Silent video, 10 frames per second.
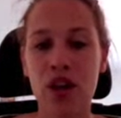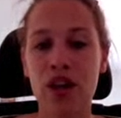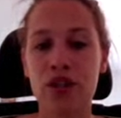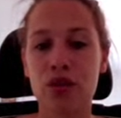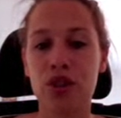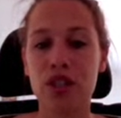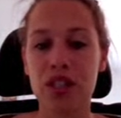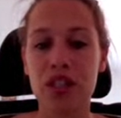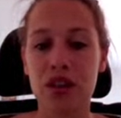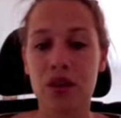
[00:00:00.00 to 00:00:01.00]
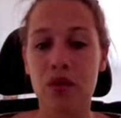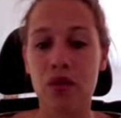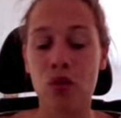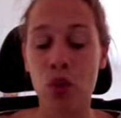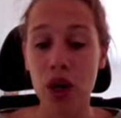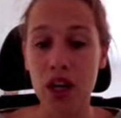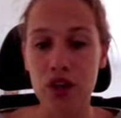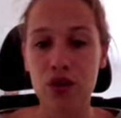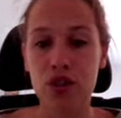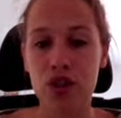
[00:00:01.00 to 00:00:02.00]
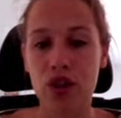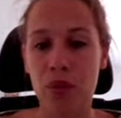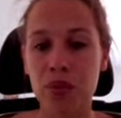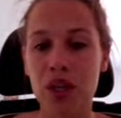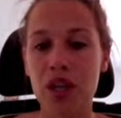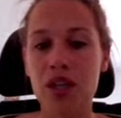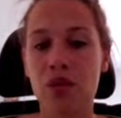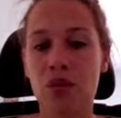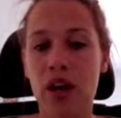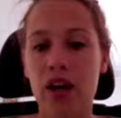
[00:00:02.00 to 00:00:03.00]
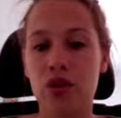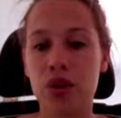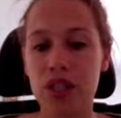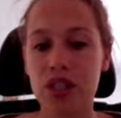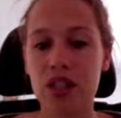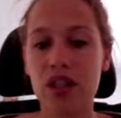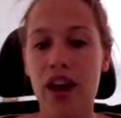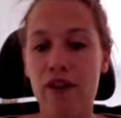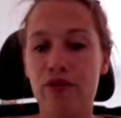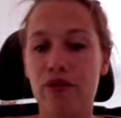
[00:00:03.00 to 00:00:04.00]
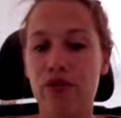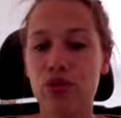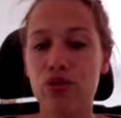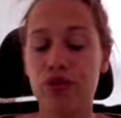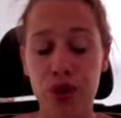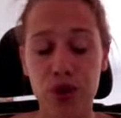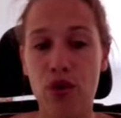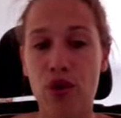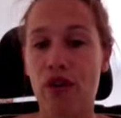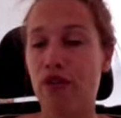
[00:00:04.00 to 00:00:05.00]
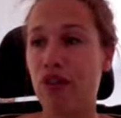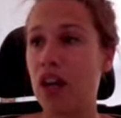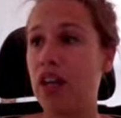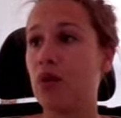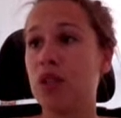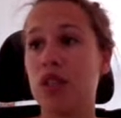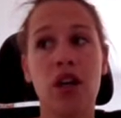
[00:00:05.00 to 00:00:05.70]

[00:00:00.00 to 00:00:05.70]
So this is a really huge update where you will still have a view or a feeling with